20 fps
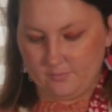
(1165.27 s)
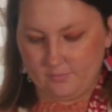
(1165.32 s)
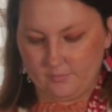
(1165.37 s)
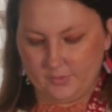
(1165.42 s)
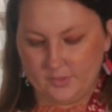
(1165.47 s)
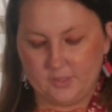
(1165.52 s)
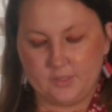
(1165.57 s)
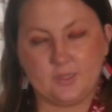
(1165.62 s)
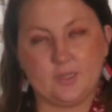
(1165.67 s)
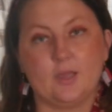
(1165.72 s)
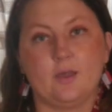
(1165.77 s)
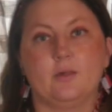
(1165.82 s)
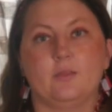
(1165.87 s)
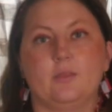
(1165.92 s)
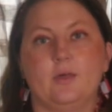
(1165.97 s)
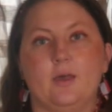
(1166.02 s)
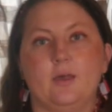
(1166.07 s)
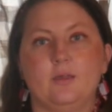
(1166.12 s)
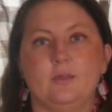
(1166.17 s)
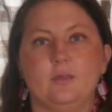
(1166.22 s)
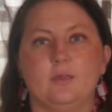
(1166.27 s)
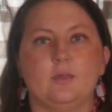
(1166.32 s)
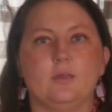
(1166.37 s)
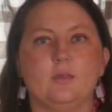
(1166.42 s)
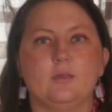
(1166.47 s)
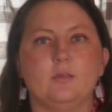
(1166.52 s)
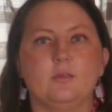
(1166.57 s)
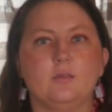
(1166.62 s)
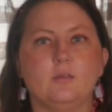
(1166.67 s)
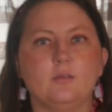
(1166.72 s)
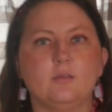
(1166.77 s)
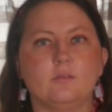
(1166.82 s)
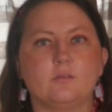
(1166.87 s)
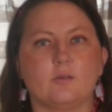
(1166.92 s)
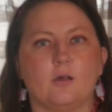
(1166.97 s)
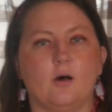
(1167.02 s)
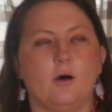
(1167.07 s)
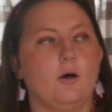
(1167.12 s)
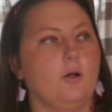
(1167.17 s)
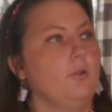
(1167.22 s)
But yeah, that is
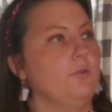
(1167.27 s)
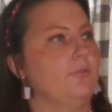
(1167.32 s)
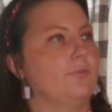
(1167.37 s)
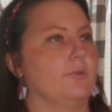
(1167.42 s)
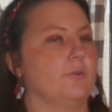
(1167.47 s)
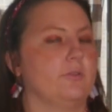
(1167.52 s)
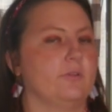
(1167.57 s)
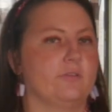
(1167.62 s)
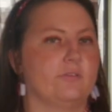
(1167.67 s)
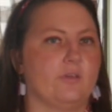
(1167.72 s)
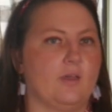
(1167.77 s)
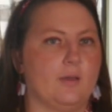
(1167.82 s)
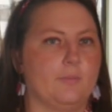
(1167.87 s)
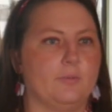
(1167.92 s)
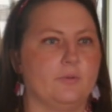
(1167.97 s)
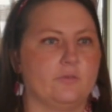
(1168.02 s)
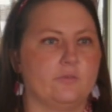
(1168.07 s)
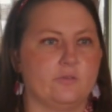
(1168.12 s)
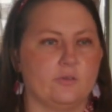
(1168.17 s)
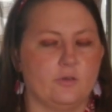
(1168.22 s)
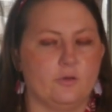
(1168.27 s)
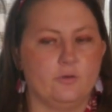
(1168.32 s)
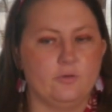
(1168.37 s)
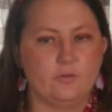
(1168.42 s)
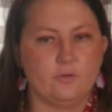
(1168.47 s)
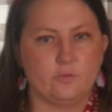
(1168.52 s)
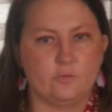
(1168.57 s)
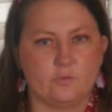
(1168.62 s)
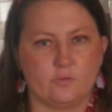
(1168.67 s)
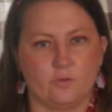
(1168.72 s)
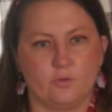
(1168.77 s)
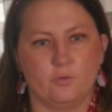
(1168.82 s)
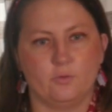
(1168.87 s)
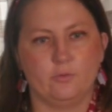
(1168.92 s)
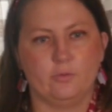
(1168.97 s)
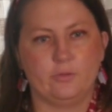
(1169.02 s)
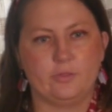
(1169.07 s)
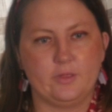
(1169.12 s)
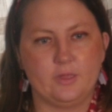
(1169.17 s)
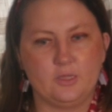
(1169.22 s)
all for this episode.
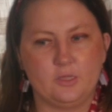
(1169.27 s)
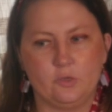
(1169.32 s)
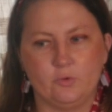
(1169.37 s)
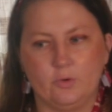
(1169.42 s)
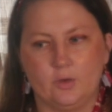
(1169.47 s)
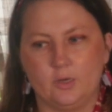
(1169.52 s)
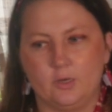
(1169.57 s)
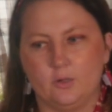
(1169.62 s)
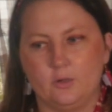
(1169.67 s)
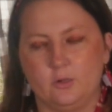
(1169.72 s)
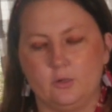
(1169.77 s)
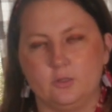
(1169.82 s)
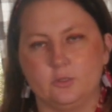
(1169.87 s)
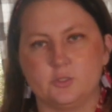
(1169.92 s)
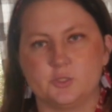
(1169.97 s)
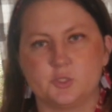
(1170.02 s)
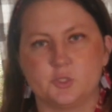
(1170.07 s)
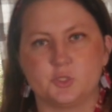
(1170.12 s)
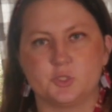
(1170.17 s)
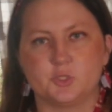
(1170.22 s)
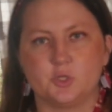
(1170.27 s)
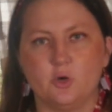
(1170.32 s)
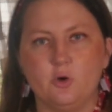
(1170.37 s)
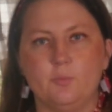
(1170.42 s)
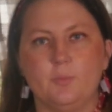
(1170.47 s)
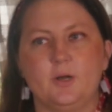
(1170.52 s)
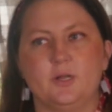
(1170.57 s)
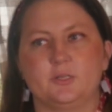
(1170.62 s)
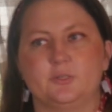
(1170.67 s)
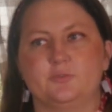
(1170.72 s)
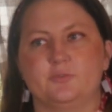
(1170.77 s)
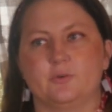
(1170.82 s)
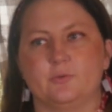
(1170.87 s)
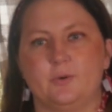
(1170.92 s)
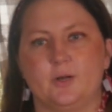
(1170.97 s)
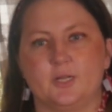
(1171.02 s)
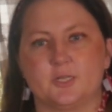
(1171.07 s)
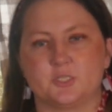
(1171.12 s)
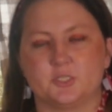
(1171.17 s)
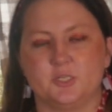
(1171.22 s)
So thank you all so much for
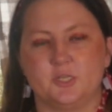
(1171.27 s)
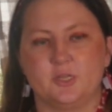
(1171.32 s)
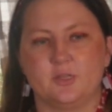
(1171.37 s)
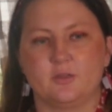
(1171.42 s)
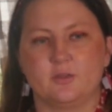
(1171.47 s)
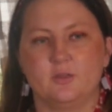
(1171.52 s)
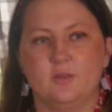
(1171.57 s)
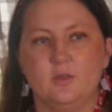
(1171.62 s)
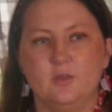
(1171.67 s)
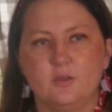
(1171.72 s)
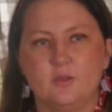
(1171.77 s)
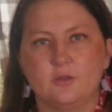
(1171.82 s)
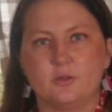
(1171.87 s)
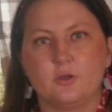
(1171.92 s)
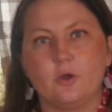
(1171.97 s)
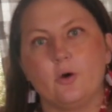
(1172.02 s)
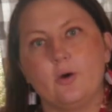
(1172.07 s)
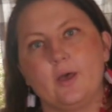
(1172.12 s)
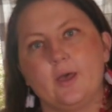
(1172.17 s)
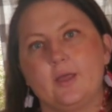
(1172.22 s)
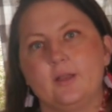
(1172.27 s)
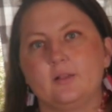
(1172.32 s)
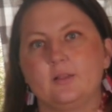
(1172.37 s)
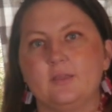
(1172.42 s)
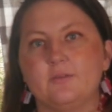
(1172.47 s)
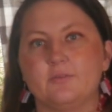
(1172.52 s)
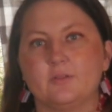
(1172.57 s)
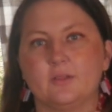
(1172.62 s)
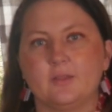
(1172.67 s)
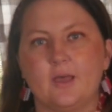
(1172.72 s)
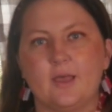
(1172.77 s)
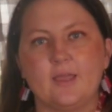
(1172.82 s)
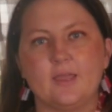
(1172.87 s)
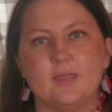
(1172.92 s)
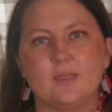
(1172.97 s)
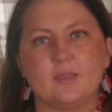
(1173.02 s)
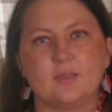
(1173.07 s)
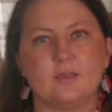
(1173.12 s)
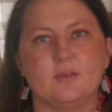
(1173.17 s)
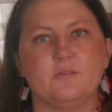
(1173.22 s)
watching. Go ahead and leave a
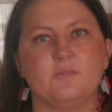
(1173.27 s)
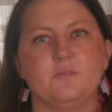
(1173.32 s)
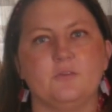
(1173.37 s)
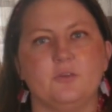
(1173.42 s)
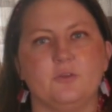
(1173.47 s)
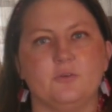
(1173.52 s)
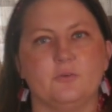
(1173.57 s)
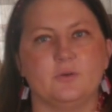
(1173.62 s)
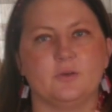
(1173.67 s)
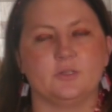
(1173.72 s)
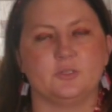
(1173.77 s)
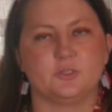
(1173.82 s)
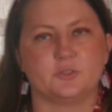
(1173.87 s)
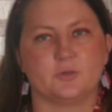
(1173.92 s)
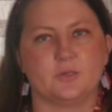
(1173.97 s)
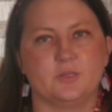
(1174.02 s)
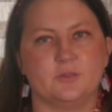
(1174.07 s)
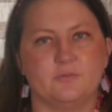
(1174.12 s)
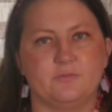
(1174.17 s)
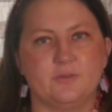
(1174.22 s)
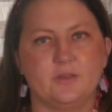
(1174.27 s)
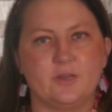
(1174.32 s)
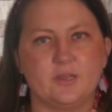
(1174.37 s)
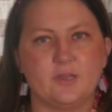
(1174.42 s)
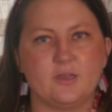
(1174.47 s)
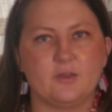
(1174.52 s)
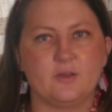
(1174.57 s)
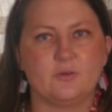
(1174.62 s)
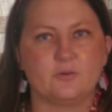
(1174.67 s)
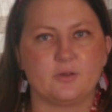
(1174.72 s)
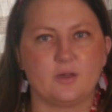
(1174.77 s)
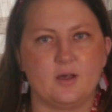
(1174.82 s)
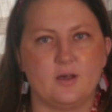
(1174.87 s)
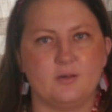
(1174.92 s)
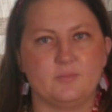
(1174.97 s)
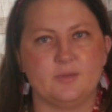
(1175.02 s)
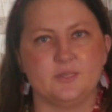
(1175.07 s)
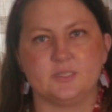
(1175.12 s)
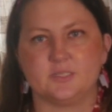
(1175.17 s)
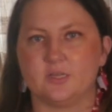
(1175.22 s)
like if you enjoyed the video.
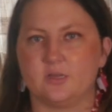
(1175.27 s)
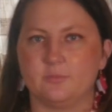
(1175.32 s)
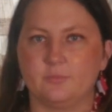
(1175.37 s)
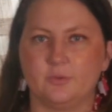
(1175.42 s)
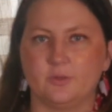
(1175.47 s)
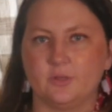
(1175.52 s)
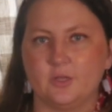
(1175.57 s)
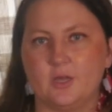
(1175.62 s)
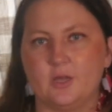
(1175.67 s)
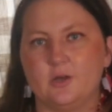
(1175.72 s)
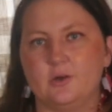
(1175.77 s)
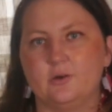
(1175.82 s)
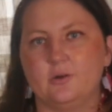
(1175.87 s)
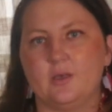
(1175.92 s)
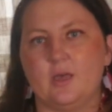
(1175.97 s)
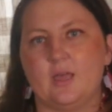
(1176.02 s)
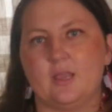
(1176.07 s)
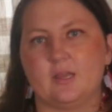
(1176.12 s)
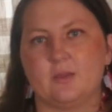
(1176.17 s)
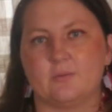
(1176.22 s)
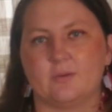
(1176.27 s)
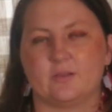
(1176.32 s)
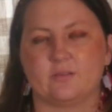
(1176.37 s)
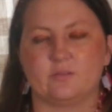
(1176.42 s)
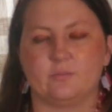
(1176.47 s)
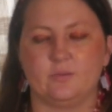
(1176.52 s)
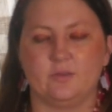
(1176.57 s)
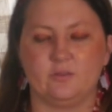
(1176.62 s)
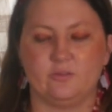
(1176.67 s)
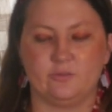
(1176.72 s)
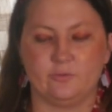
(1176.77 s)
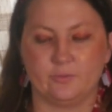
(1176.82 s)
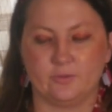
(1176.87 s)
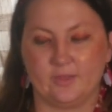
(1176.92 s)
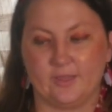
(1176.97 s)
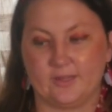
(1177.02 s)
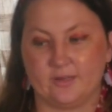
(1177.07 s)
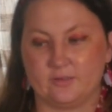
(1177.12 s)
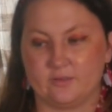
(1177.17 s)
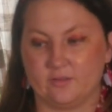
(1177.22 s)
Comment down below any recipes you would
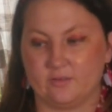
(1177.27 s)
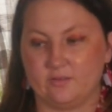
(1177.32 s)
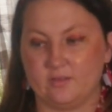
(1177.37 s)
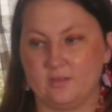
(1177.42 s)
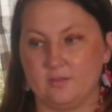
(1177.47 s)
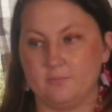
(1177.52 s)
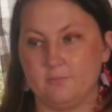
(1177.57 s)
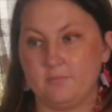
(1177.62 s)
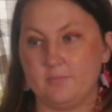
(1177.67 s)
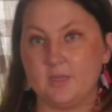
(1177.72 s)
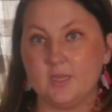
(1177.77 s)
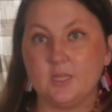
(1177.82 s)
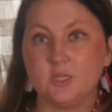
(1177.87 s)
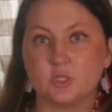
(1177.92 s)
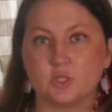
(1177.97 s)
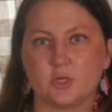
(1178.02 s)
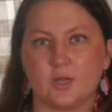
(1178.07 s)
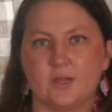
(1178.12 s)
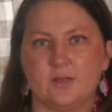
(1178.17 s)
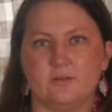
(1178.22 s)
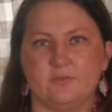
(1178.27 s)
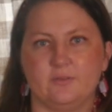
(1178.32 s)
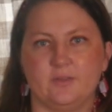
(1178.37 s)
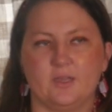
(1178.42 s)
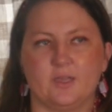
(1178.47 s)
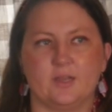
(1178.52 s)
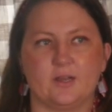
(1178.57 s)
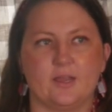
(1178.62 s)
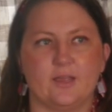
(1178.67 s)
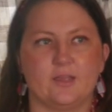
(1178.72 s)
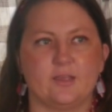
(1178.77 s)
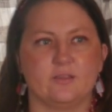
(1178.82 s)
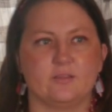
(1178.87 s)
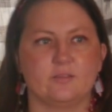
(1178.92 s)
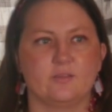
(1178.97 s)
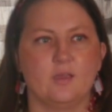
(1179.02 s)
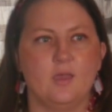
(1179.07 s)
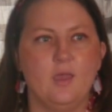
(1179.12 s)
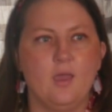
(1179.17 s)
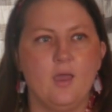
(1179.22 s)
like to see me try to veganize.
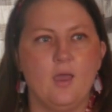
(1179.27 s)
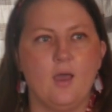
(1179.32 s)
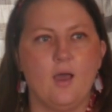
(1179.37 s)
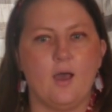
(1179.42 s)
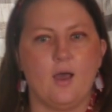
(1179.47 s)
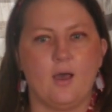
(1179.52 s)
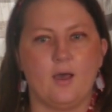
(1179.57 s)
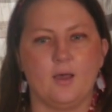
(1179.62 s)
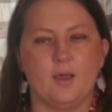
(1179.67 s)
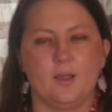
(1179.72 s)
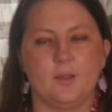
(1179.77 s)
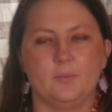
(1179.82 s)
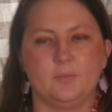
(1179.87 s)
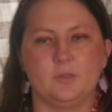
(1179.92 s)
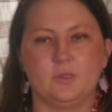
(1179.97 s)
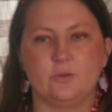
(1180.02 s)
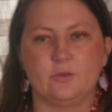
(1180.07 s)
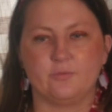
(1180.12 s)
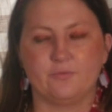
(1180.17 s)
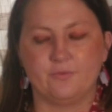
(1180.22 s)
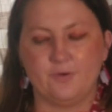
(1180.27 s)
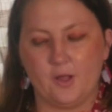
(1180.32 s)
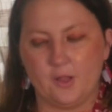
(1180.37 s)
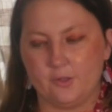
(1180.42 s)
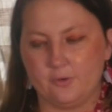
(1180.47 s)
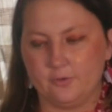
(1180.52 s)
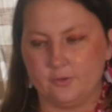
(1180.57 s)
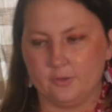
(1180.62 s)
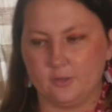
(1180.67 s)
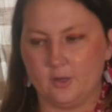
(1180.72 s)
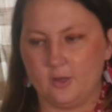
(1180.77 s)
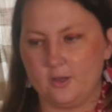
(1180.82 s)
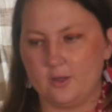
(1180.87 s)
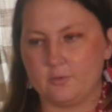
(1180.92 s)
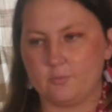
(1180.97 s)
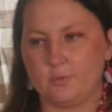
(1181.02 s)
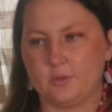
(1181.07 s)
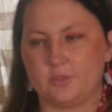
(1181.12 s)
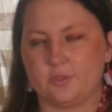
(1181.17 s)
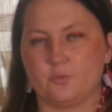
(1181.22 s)
You can follow
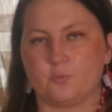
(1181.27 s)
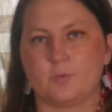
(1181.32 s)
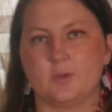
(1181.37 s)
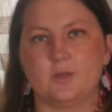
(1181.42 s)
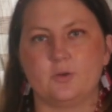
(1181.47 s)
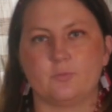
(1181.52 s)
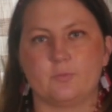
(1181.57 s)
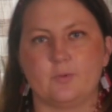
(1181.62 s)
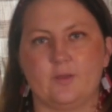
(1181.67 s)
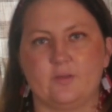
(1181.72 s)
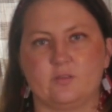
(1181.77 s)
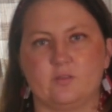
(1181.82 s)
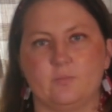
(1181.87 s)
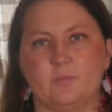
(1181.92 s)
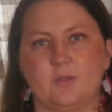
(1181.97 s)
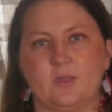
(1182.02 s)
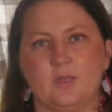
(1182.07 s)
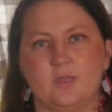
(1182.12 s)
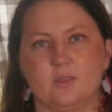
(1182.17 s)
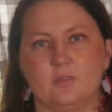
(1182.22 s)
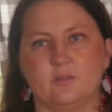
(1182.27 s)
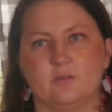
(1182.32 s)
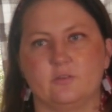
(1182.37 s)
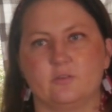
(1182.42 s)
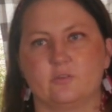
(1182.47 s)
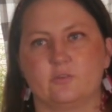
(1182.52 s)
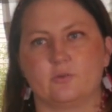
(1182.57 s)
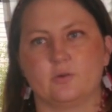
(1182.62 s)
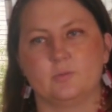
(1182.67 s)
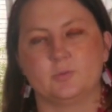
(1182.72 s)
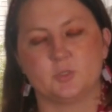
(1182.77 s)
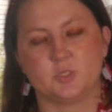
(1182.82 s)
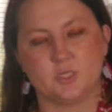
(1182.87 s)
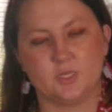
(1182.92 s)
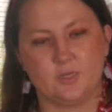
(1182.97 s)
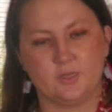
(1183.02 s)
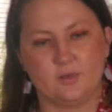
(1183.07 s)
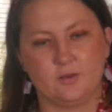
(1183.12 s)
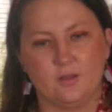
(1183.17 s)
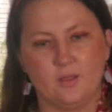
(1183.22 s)
along with the written recipe in the
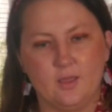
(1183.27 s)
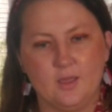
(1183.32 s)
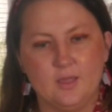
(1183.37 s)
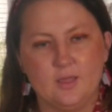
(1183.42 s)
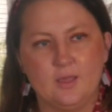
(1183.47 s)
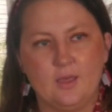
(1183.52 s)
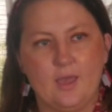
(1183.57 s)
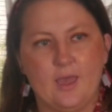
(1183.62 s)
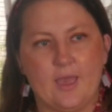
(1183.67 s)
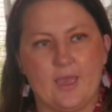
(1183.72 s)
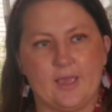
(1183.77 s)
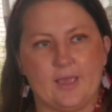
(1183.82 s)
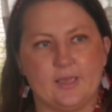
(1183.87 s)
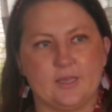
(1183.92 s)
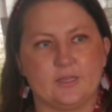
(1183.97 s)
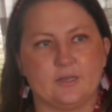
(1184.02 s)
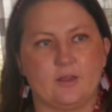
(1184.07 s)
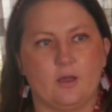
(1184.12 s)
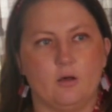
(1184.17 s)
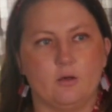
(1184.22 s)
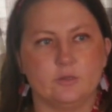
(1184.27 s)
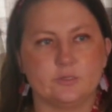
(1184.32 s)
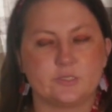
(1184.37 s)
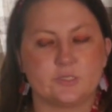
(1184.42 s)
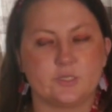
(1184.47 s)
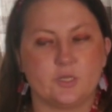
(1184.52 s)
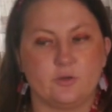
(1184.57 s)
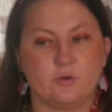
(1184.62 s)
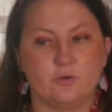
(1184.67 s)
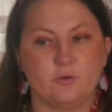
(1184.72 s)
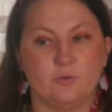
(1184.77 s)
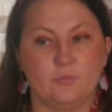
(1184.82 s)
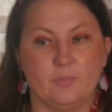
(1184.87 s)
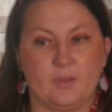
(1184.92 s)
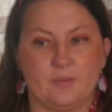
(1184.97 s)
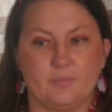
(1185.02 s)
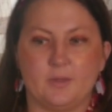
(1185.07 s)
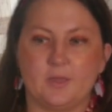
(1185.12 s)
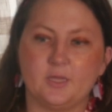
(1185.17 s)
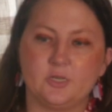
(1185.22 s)
description. And also
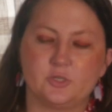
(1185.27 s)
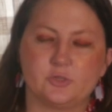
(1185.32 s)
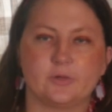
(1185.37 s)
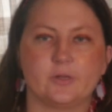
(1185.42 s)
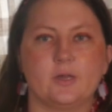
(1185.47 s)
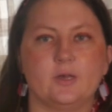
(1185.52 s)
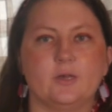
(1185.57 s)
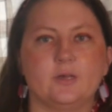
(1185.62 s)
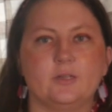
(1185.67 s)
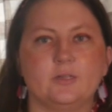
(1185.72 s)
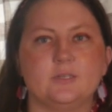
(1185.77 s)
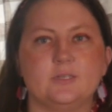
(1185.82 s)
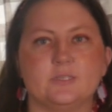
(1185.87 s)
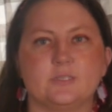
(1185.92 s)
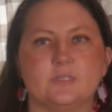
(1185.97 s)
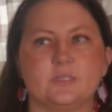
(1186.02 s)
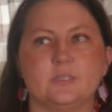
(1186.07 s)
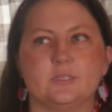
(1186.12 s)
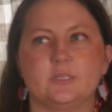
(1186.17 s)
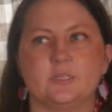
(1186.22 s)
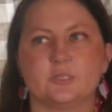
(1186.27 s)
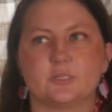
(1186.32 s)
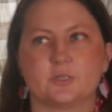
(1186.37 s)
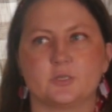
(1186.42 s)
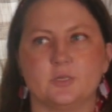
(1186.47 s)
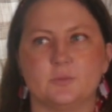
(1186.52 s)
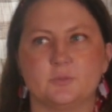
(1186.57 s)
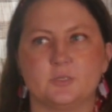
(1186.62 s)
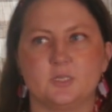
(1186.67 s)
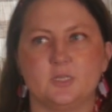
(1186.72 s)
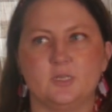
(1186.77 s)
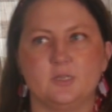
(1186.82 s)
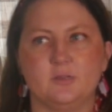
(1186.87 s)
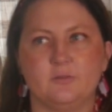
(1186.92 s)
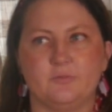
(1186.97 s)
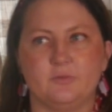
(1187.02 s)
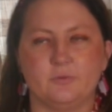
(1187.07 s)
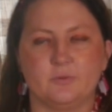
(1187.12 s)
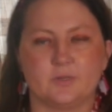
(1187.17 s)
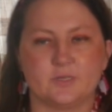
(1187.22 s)
my Patreon is in the description
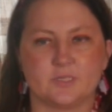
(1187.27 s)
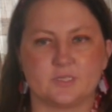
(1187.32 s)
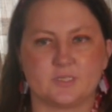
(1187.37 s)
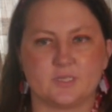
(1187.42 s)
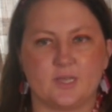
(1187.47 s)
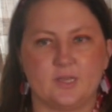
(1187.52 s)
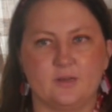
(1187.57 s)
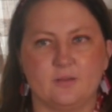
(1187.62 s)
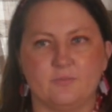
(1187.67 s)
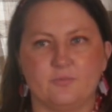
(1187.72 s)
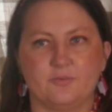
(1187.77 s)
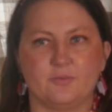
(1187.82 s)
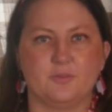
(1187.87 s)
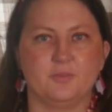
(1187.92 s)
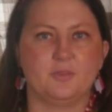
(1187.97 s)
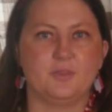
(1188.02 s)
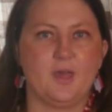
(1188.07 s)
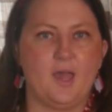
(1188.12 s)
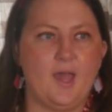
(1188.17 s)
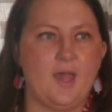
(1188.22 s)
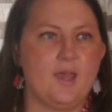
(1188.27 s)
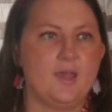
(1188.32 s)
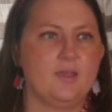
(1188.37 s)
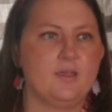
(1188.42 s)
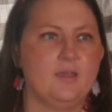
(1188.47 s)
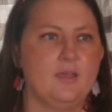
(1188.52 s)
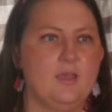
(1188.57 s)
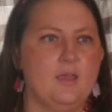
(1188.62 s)
if you want to sign up for that.